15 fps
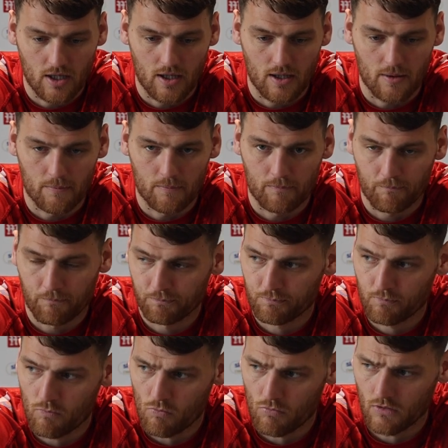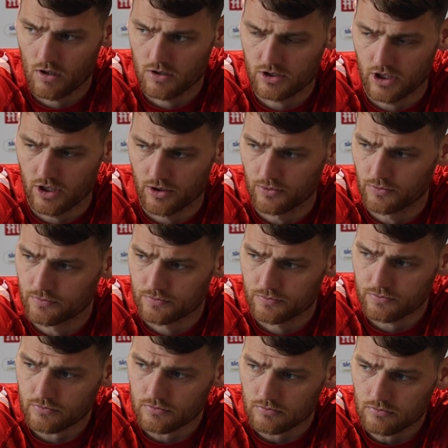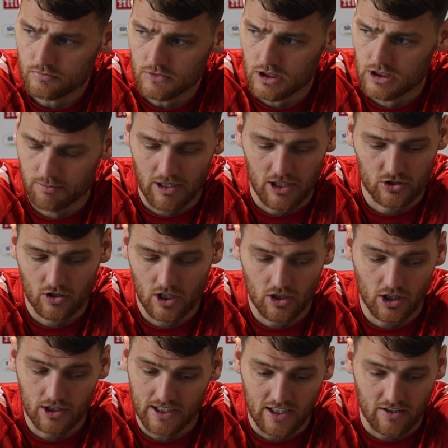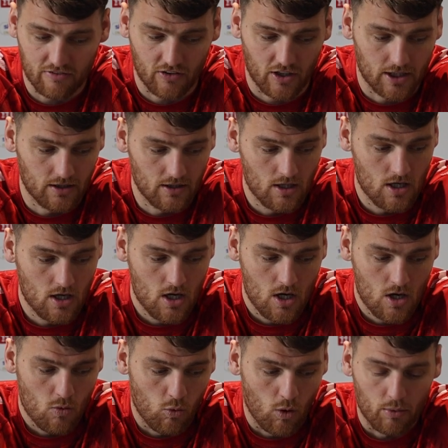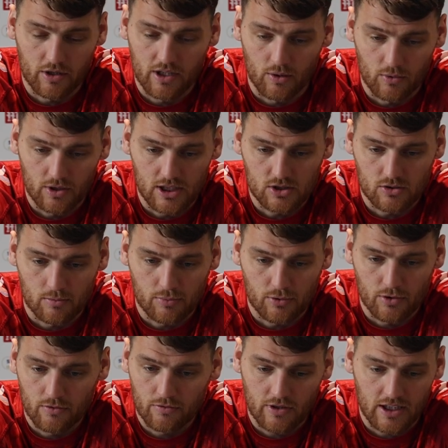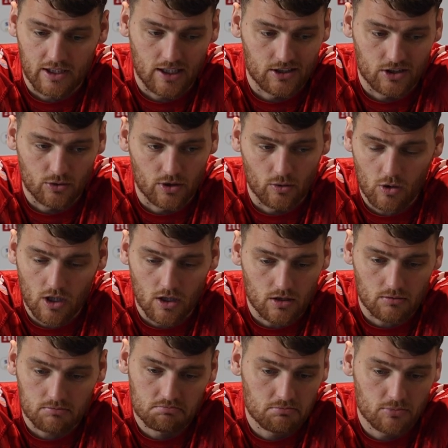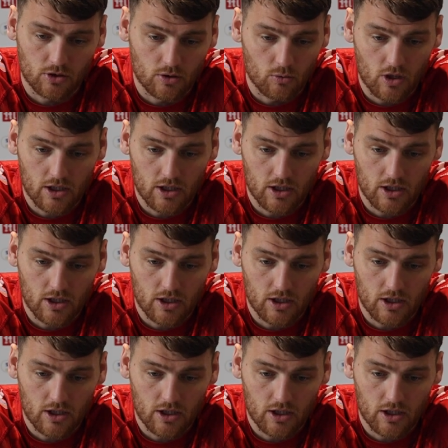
Um, so it's about trying to identify what we think we need to improve and, and doing the work, putting the